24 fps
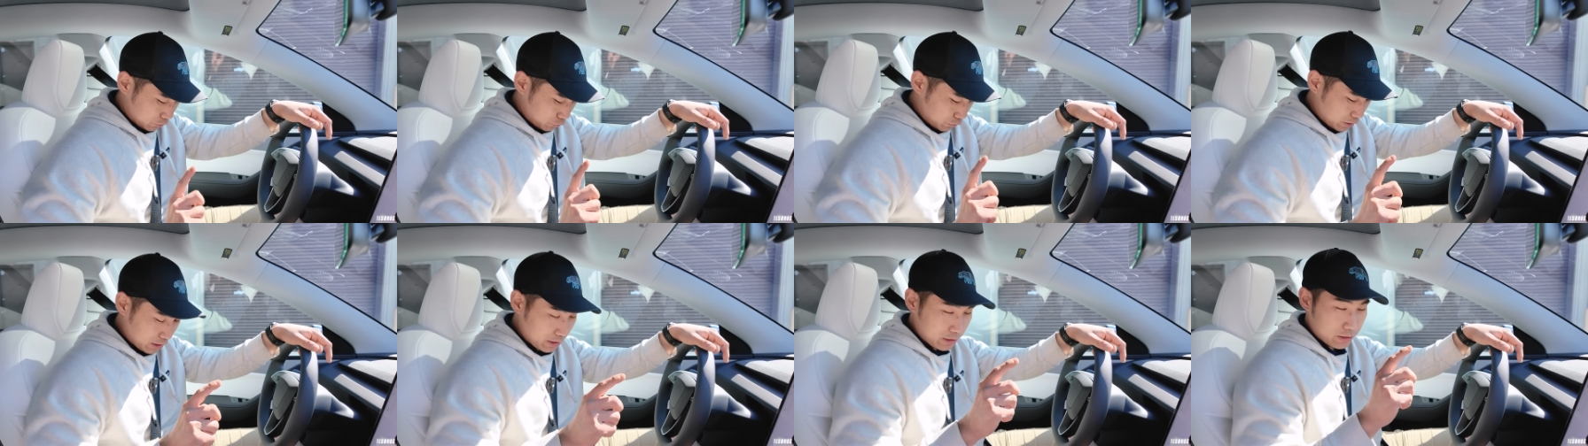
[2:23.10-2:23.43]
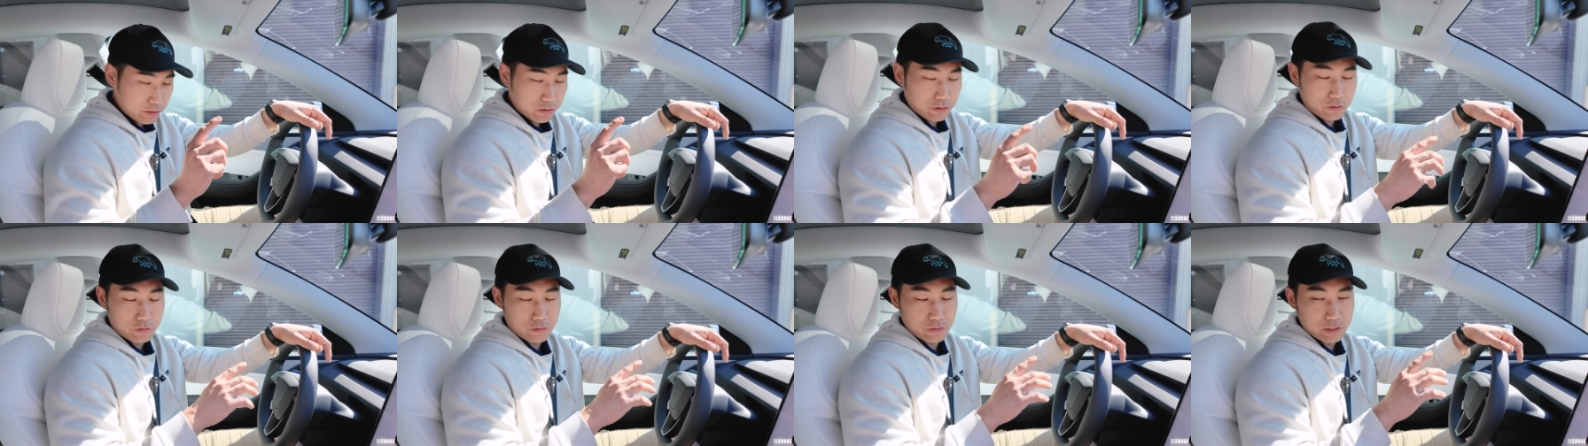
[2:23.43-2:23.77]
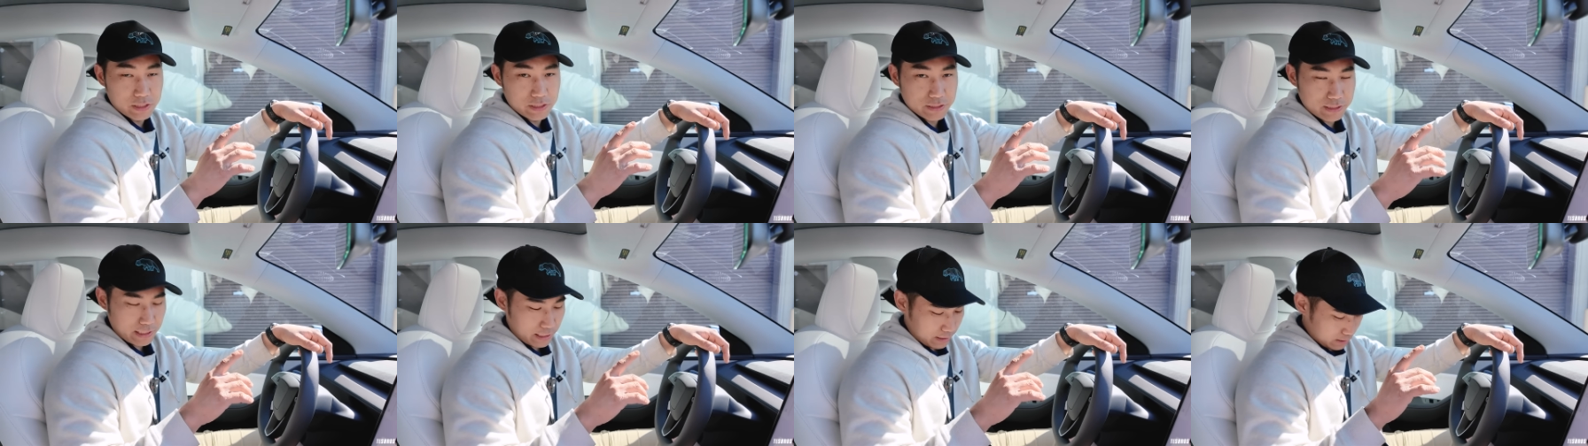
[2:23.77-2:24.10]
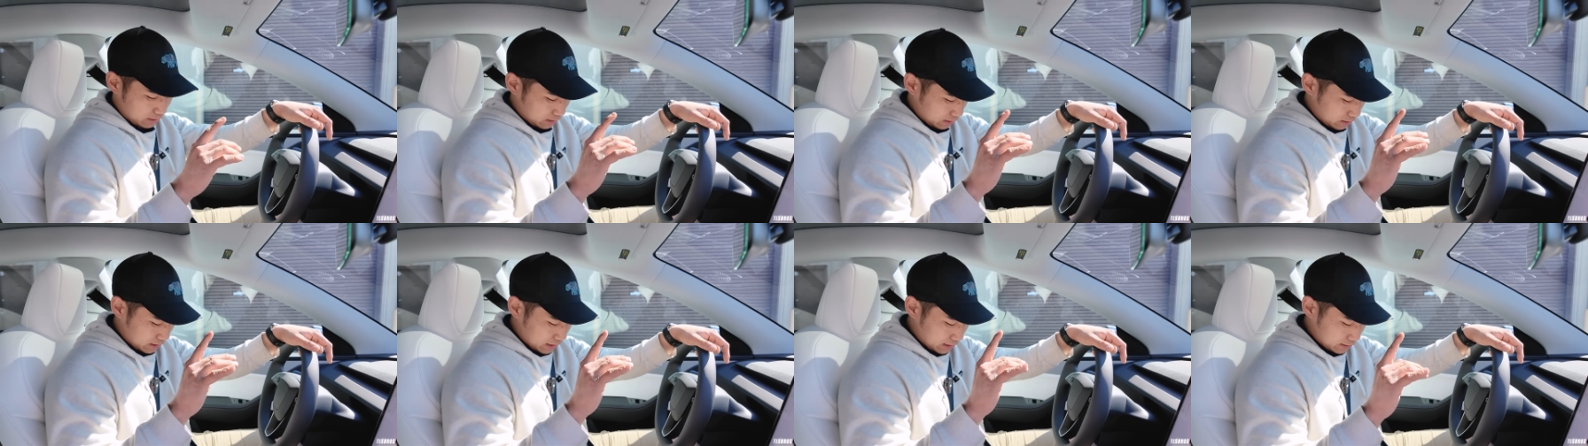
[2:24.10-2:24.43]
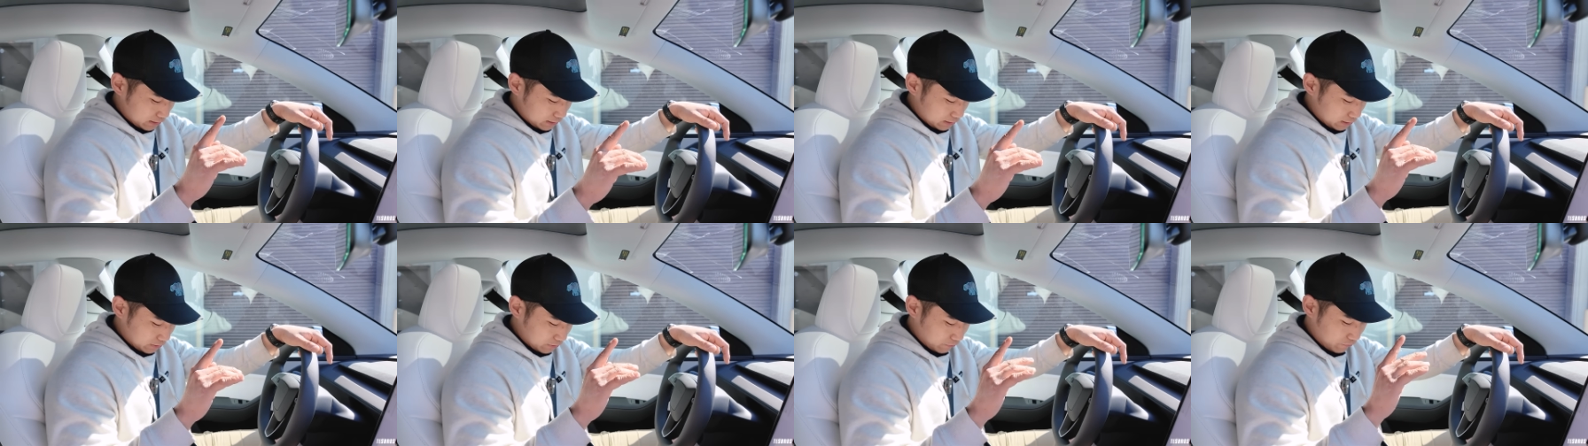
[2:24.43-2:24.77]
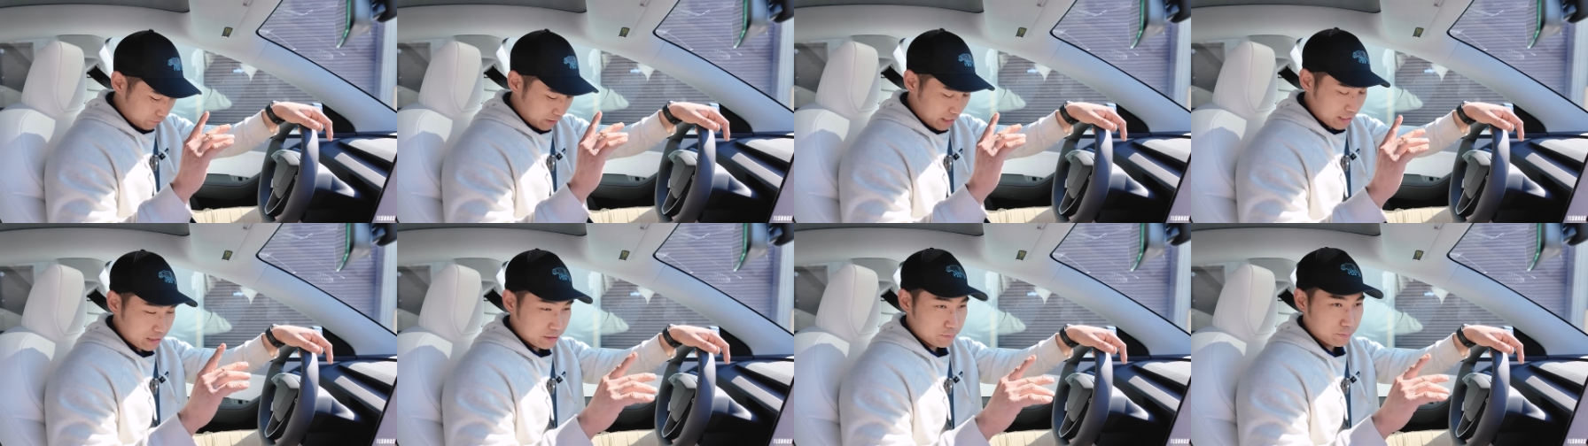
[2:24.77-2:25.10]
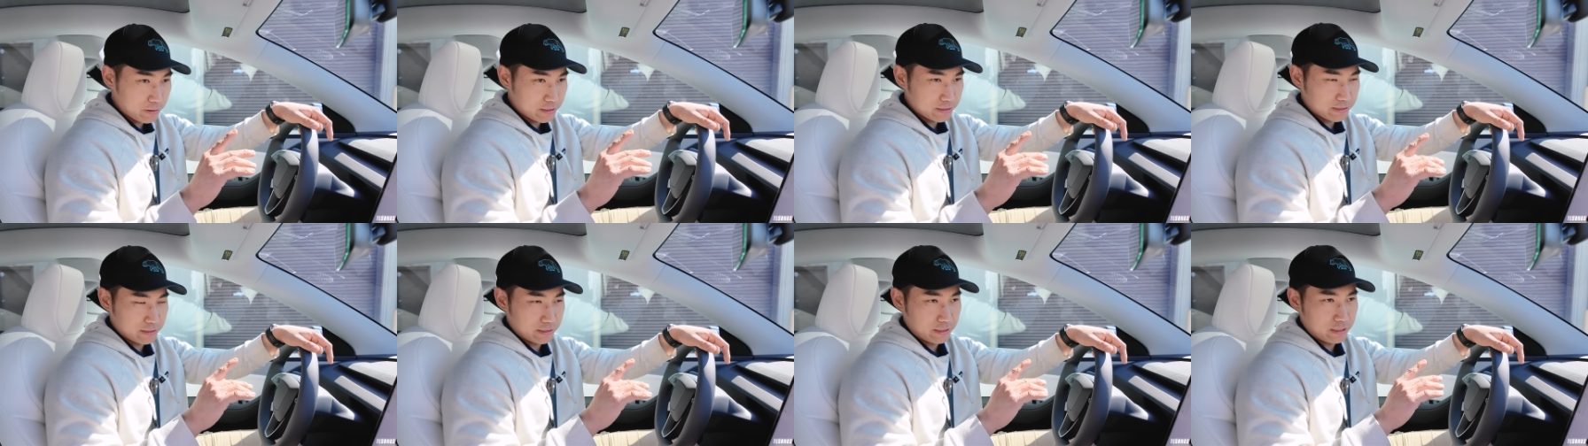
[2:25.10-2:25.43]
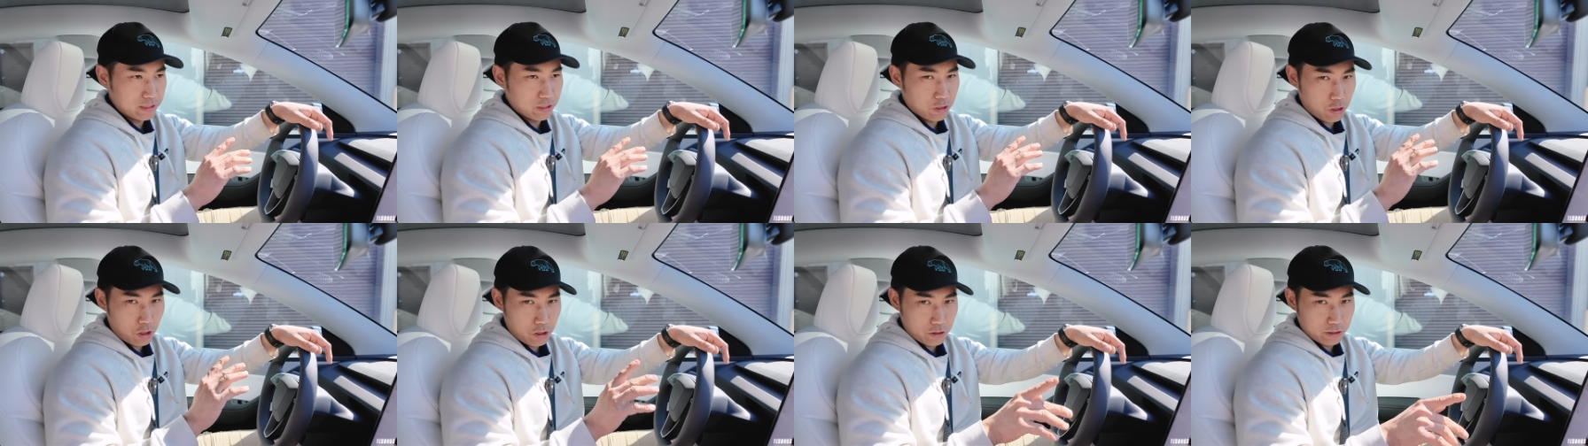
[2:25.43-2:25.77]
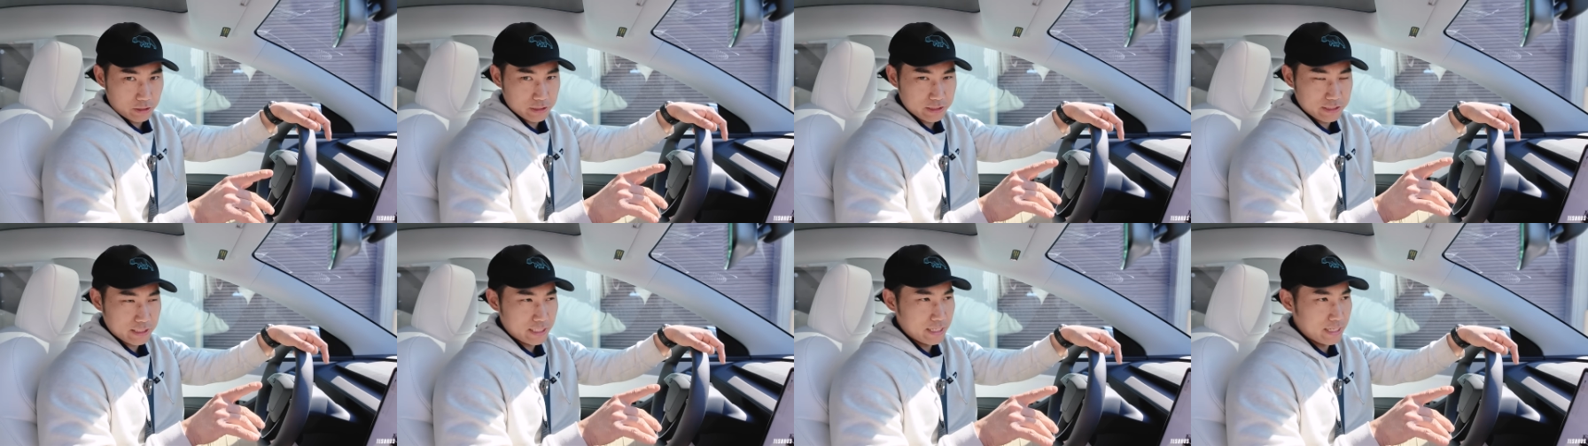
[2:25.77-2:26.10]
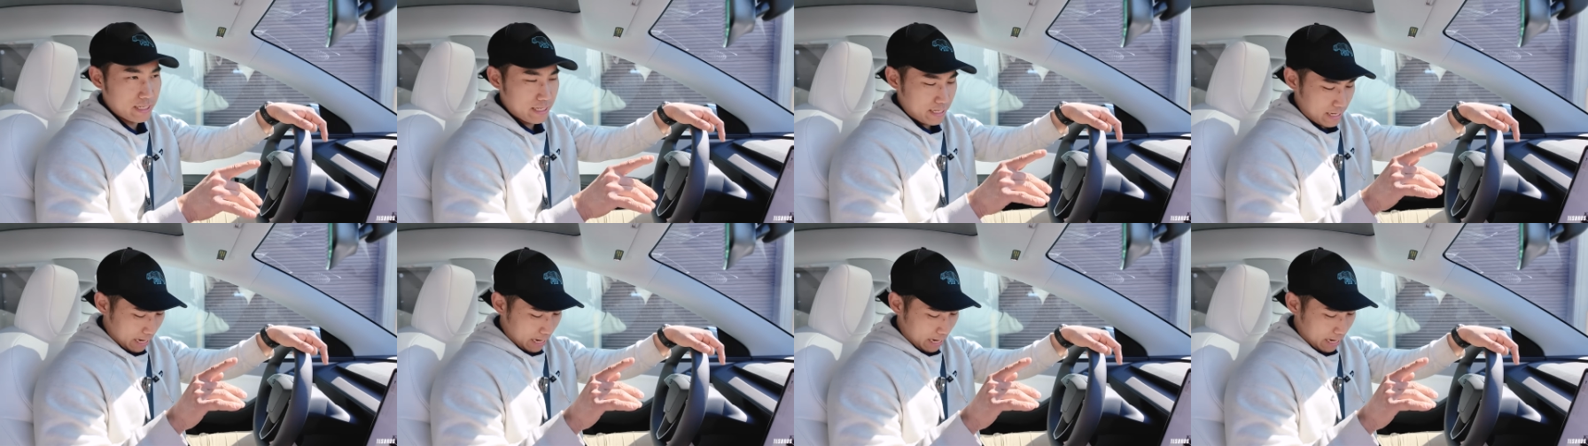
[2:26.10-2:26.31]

is really cool is that the Tesla's vice president, Lars,